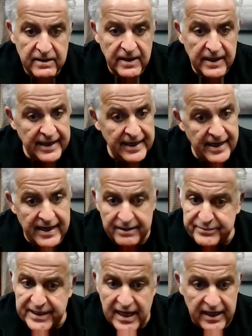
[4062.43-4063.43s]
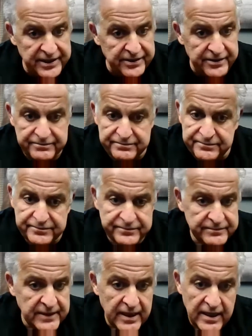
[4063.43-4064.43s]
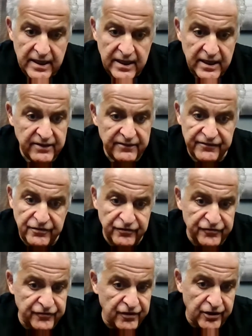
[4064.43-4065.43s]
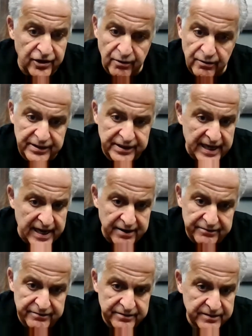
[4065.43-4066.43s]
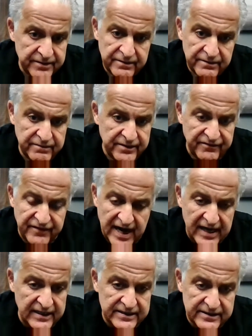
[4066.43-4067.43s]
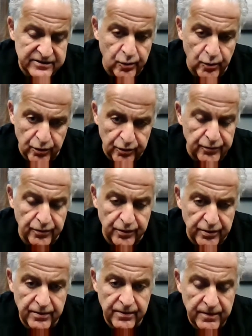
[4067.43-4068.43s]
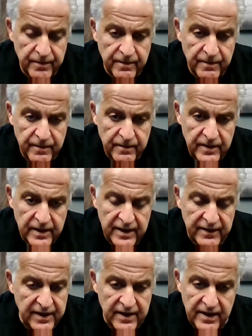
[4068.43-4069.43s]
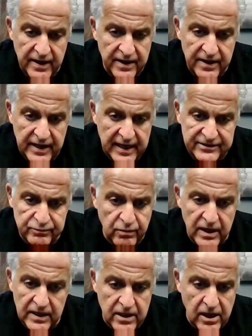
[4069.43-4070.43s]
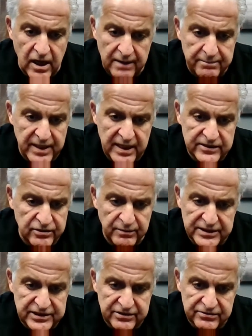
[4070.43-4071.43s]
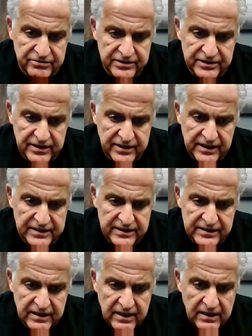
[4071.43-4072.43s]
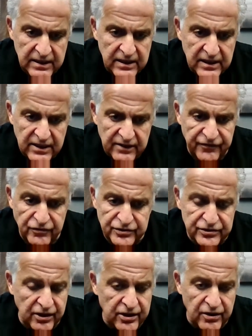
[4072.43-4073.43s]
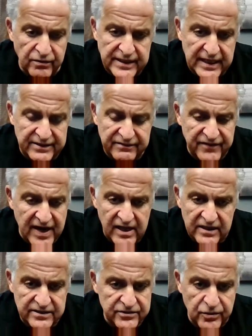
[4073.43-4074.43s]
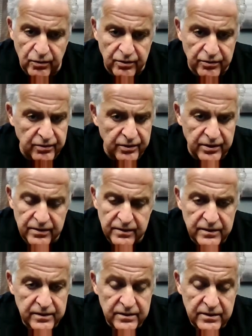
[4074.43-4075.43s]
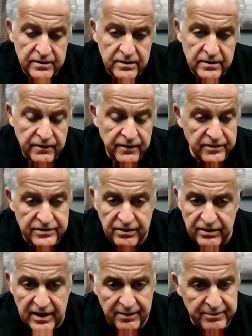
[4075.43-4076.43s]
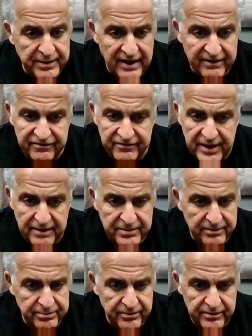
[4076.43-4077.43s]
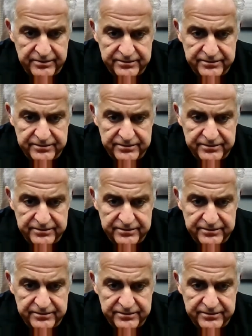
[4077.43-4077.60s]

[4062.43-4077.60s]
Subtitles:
And I'm telling you, if you start going down the violence corridor, and that's what caught my so much interest in this. If you start going down the violence corridor, there's no coming back from that, people.